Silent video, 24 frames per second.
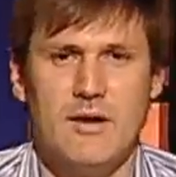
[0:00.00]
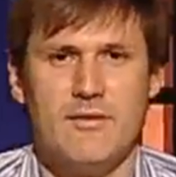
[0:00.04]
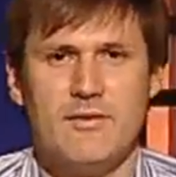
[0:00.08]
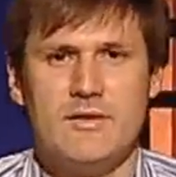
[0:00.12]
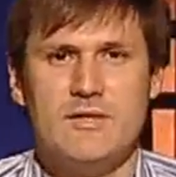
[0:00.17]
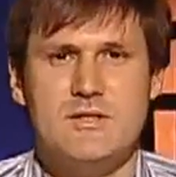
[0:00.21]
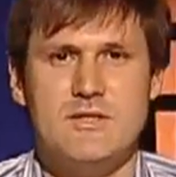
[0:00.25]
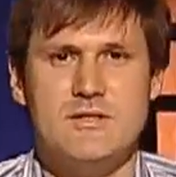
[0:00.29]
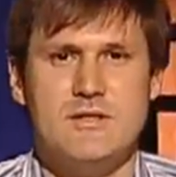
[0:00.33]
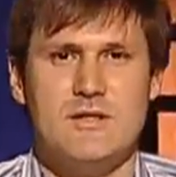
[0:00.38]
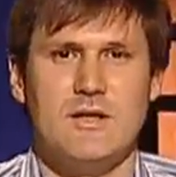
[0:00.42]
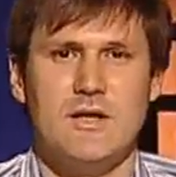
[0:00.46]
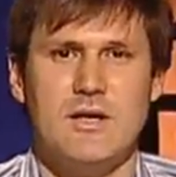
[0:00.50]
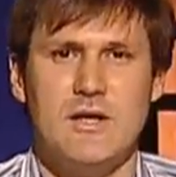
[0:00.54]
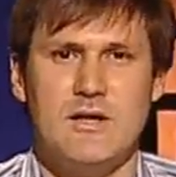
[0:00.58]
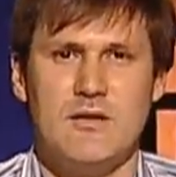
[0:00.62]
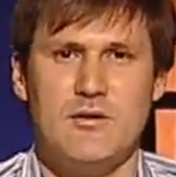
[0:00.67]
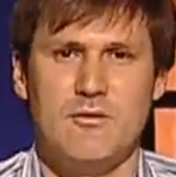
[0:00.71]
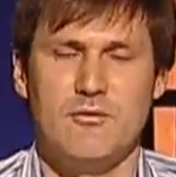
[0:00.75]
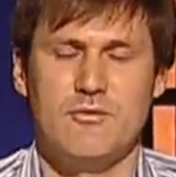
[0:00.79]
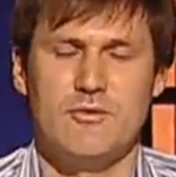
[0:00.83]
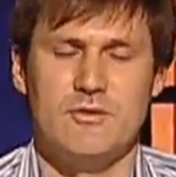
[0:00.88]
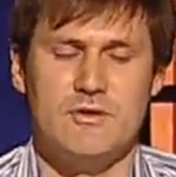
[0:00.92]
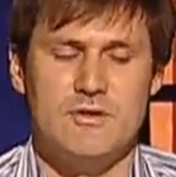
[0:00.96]
And this is the
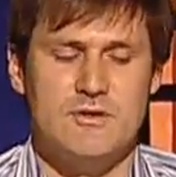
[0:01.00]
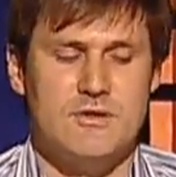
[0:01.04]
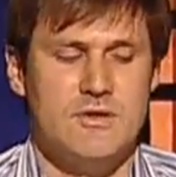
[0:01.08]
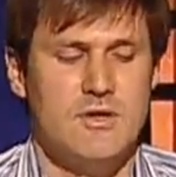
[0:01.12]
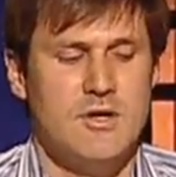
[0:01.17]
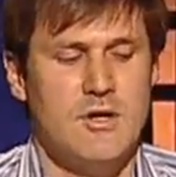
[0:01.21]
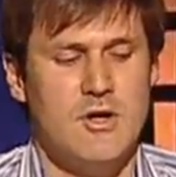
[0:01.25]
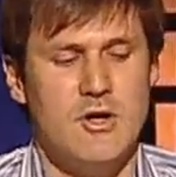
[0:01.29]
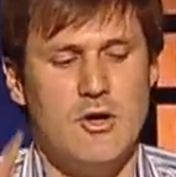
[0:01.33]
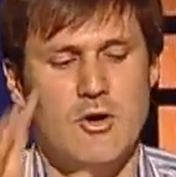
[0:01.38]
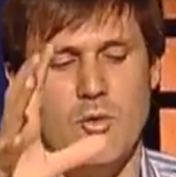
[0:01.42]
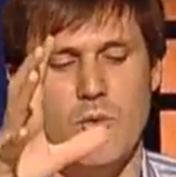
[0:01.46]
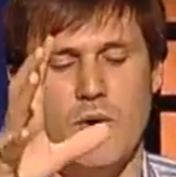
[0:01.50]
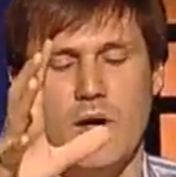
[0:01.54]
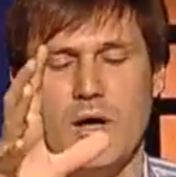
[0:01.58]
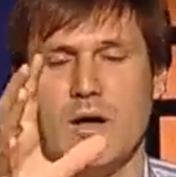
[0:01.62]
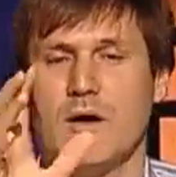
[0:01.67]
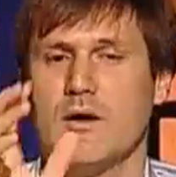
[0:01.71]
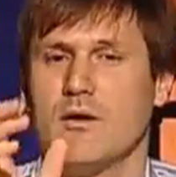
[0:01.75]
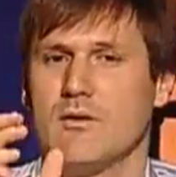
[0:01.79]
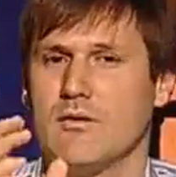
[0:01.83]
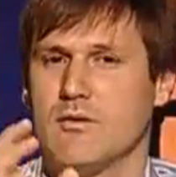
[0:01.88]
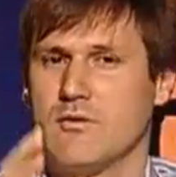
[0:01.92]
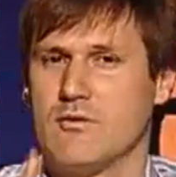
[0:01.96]
key difference,
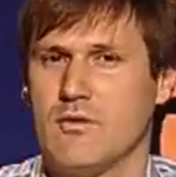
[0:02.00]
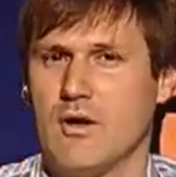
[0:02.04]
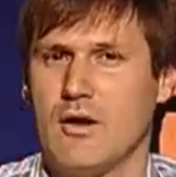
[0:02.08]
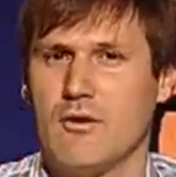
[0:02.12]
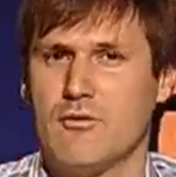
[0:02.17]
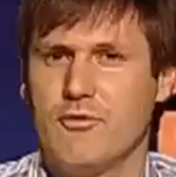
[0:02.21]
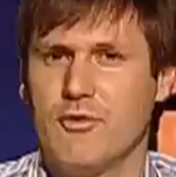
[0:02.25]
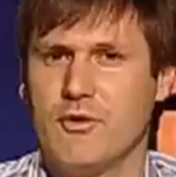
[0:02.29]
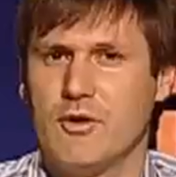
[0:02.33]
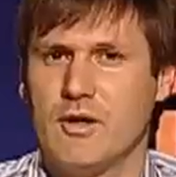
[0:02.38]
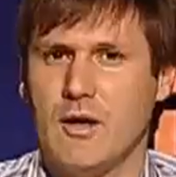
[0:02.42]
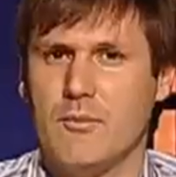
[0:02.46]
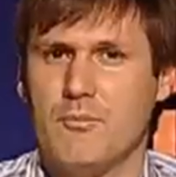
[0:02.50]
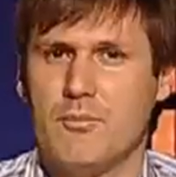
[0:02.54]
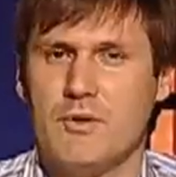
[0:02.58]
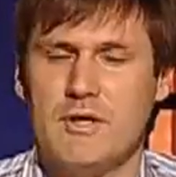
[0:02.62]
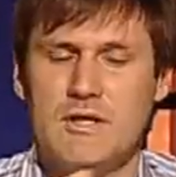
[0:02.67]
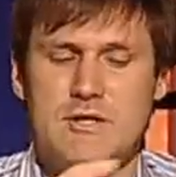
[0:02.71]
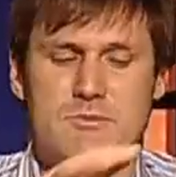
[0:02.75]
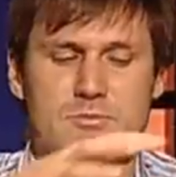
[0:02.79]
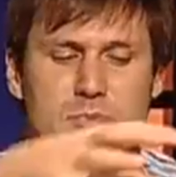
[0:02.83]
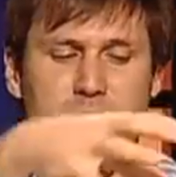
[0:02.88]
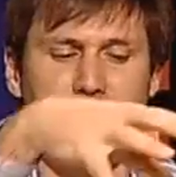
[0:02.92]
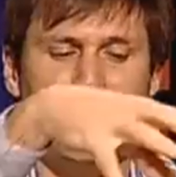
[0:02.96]
where the telephone
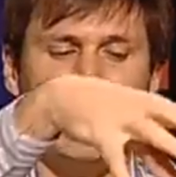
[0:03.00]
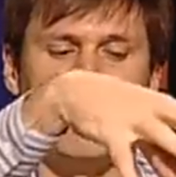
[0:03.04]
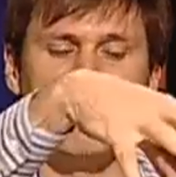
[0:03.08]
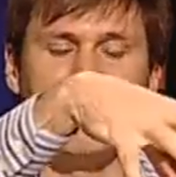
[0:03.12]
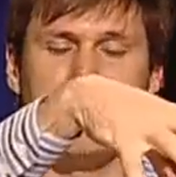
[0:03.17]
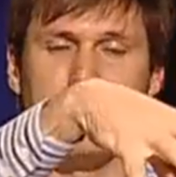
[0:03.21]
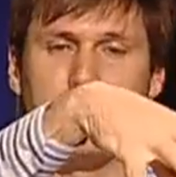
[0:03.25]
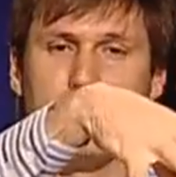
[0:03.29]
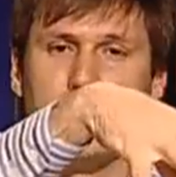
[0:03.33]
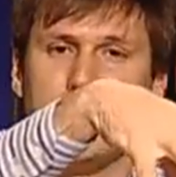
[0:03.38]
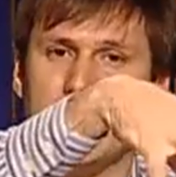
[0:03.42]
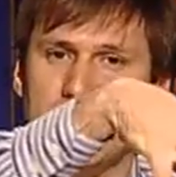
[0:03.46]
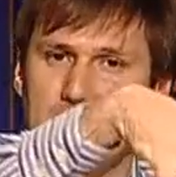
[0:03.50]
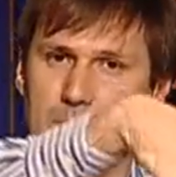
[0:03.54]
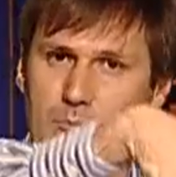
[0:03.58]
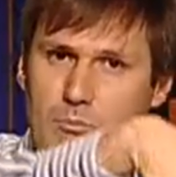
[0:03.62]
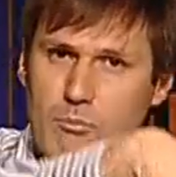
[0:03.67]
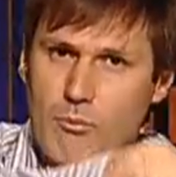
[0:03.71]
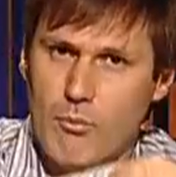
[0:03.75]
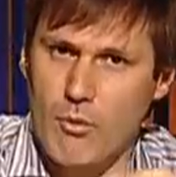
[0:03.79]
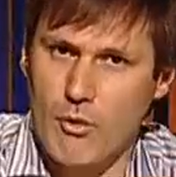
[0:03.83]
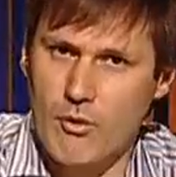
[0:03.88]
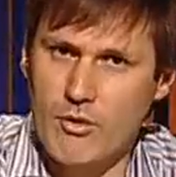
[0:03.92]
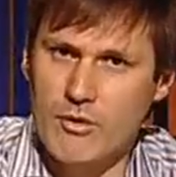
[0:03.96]
companies believe in
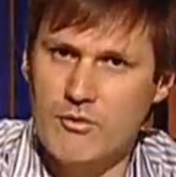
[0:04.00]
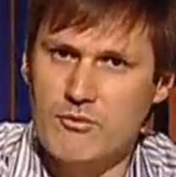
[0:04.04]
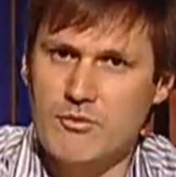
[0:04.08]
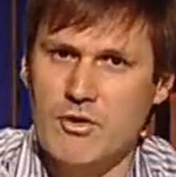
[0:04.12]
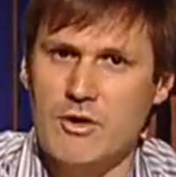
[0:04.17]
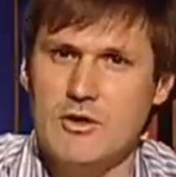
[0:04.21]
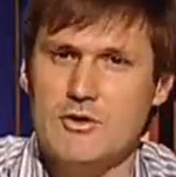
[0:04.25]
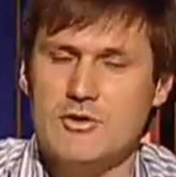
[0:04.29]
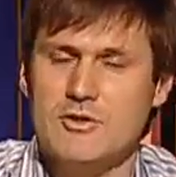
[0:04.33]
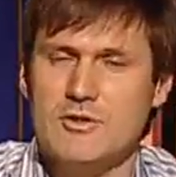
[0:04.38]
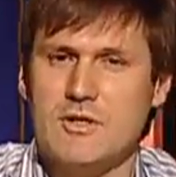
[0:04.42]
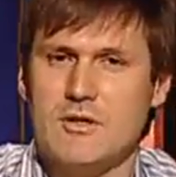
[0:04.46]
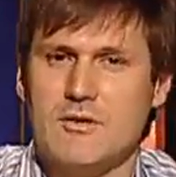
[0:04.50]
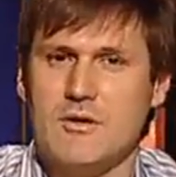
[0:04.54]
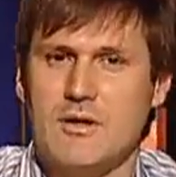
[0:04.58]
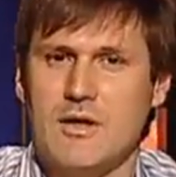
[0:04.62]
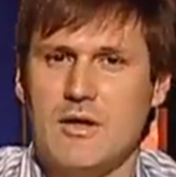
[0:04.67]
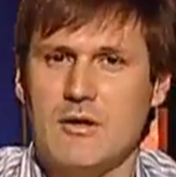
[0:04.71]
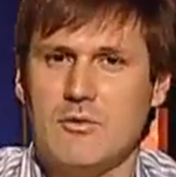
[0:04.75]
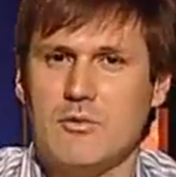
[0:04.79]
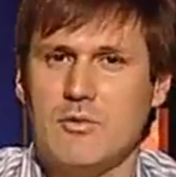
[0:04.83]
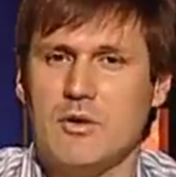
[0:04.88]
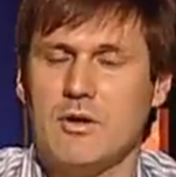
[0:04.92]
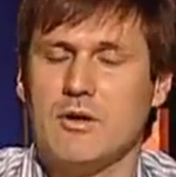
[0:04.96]
putting more intelligence in
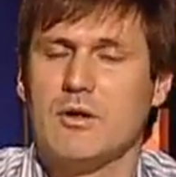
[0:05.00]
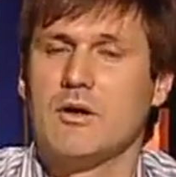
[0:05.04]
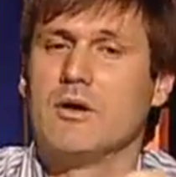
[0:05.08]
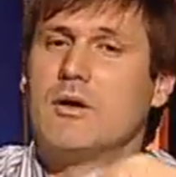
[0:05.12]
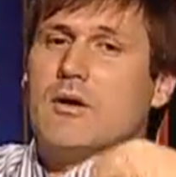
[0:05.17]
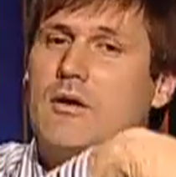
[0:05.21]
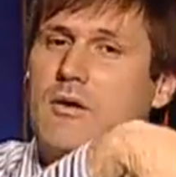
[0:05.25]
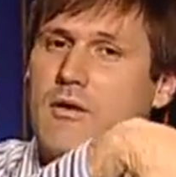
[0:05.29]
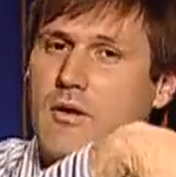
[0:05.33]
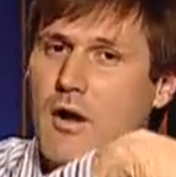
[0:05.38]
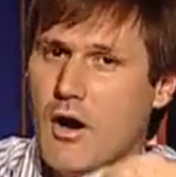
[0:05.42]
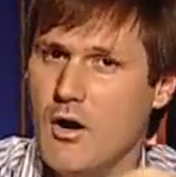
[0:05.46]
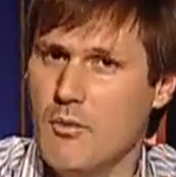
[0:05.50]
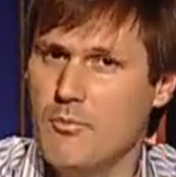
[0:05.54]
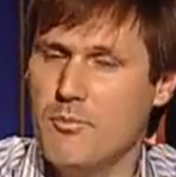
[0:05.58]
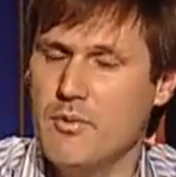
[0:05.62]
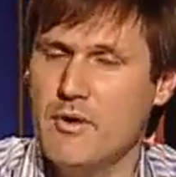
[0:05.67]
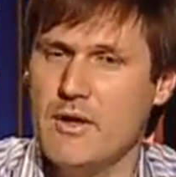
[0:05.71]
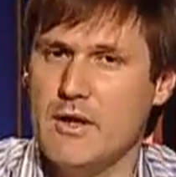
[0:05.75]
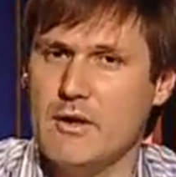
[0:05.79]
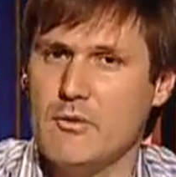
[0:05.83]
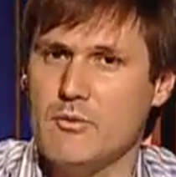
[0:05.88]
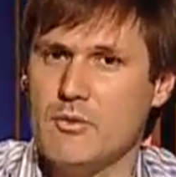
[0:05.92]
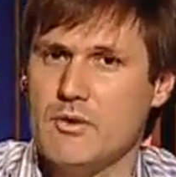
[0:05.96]
the network. The
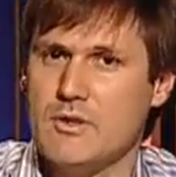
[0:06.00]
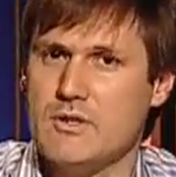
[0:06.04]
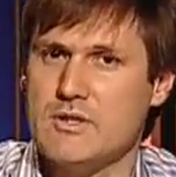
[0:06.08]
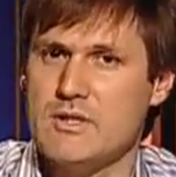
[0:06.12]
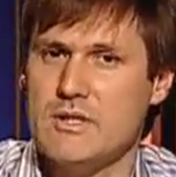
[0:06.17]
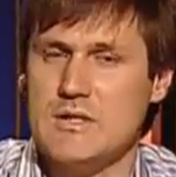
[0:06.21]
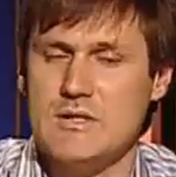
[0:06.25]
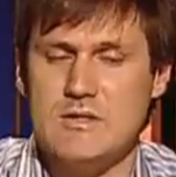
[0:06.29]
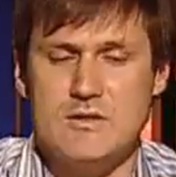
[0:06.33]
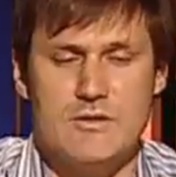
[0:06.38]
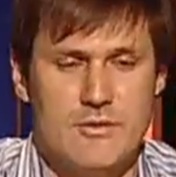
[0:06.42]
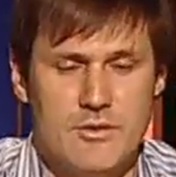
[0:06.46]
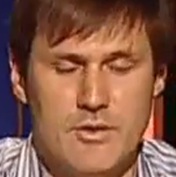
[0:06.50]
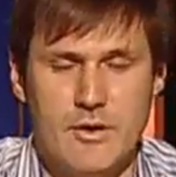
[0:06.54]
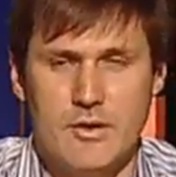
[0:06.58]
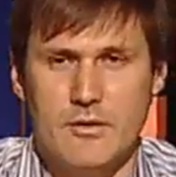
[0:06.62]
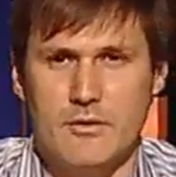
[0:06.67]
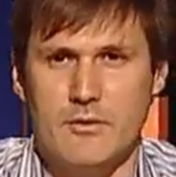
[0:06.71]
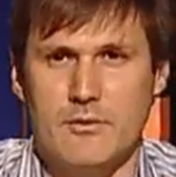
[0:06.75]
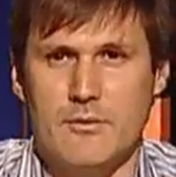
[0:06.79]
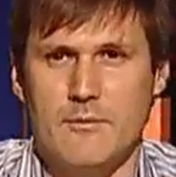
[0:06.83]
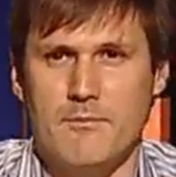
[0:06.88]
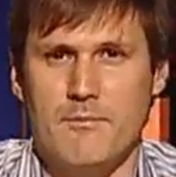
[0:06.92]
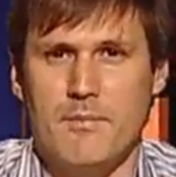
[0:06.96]
open network says
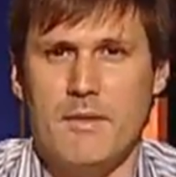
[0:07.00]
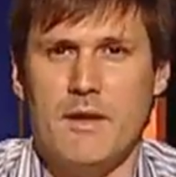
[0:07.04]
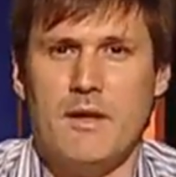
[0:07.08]
no.